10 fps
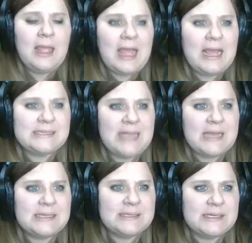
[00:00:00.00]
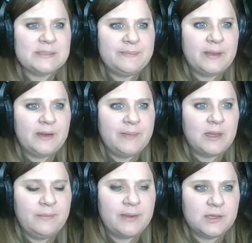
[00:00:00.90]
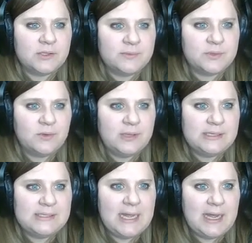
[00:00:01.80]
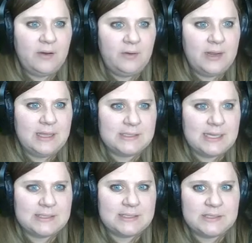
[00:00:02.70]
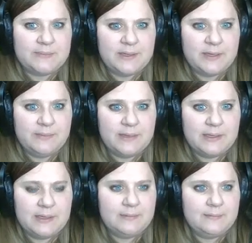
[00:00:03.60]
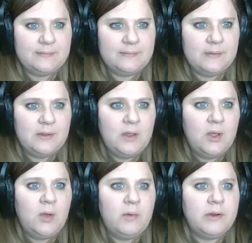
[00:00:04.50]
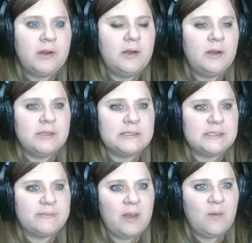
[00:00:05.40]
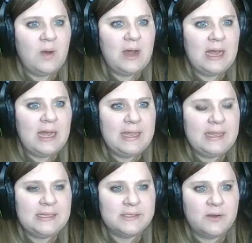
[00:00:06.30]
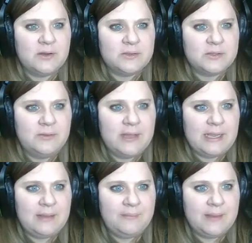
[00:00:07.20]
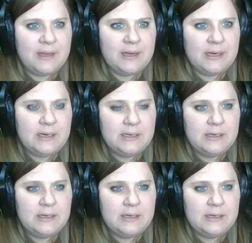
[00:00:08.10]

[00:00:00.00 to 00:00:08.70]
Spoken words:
As x gets bigger and bigger and bigger, so I'm scrolling down as x gets bigger and bigger. What you're going to notice is my y is also getting bigger,